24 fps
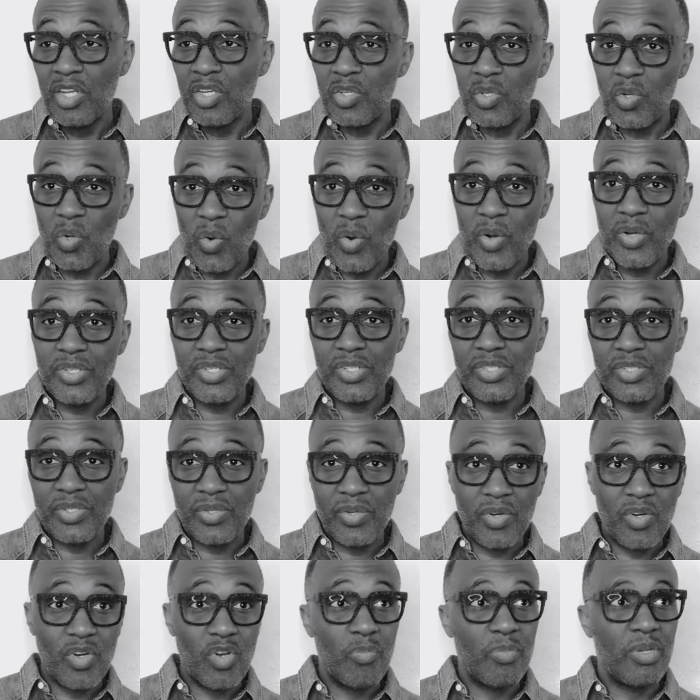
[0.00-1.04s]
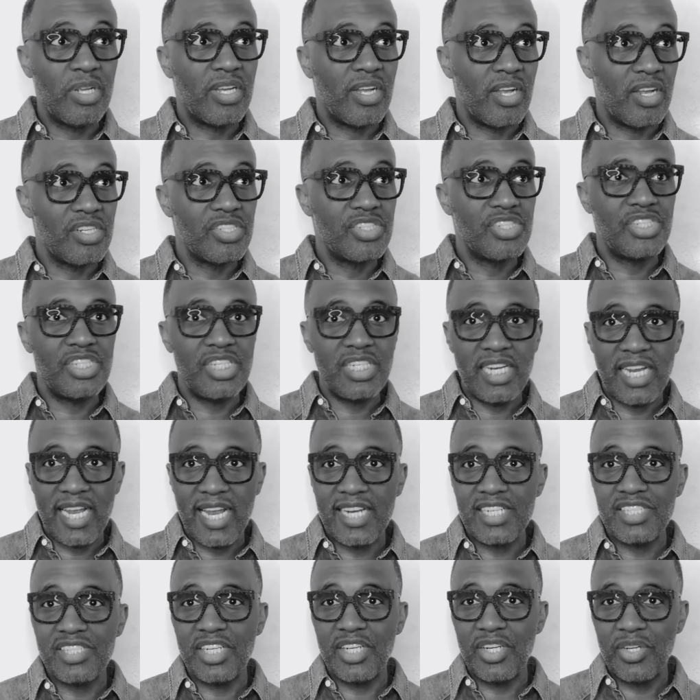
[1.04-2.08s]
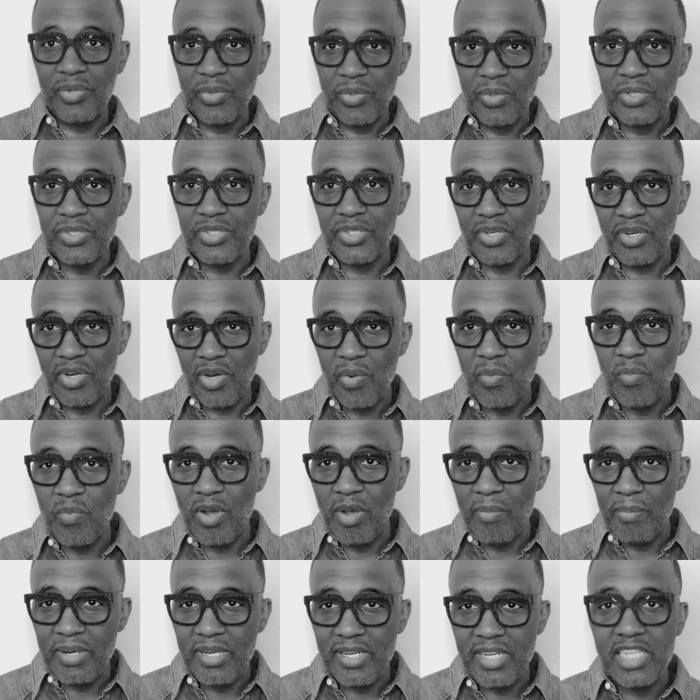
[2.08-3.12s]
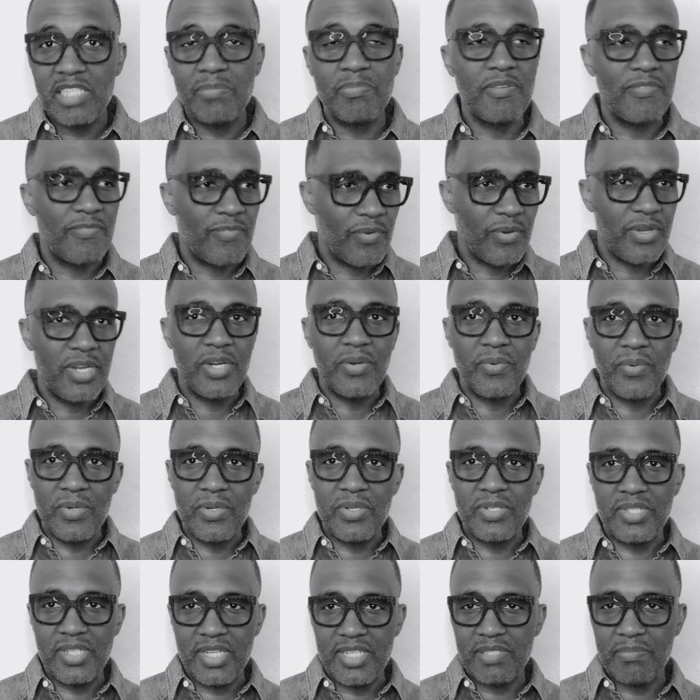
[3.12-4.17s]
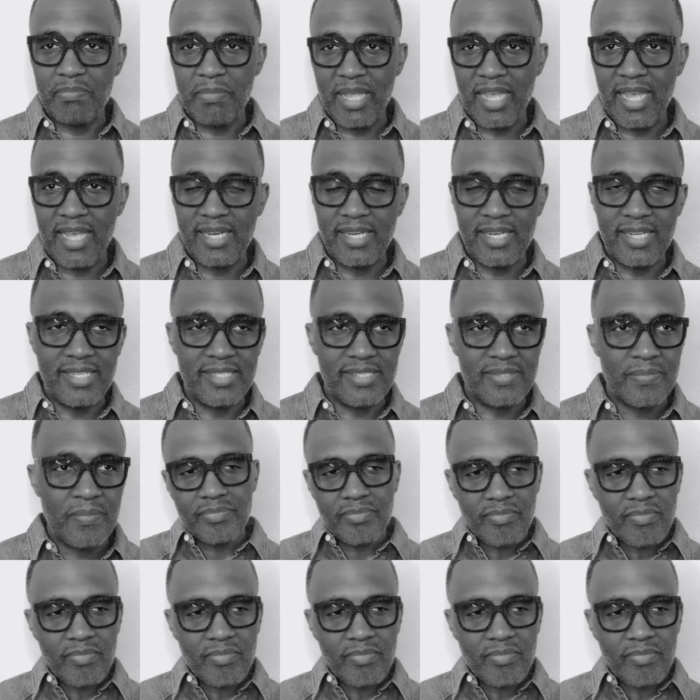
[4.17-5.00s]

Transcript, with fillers: gorgeous girl because she actually grew into her womanness before he grew into his manness.